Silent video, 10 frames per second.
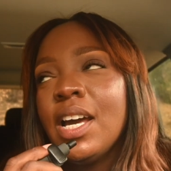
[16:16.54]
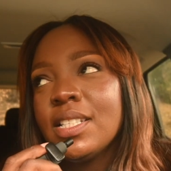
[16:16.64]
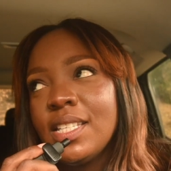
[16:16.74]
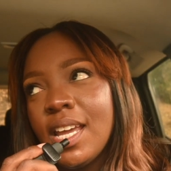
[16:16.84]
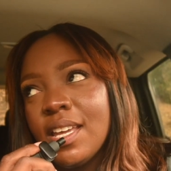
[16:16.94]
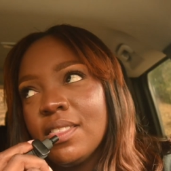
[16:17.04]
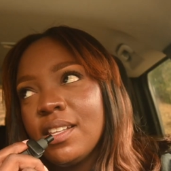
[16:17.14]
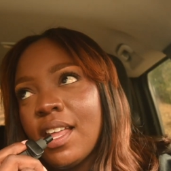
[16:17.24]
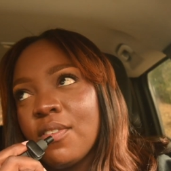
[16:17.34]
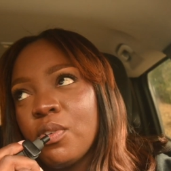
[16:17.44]
A day in
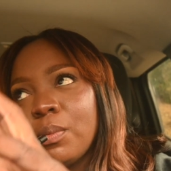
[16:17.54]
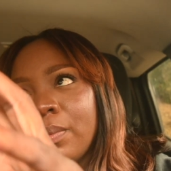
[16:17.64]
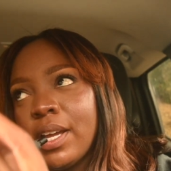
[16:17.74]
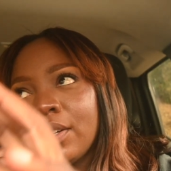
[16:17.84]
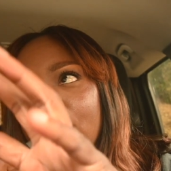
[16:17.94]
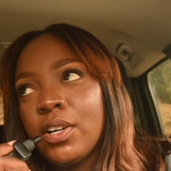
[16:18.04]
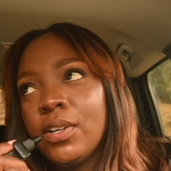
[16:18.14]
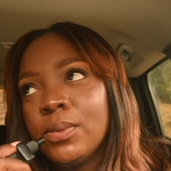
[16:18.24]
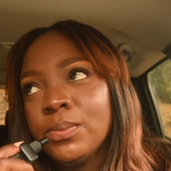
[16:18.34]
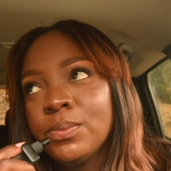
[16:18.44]
the life of a black
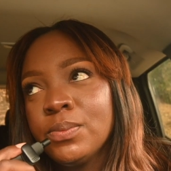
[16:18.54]
girl.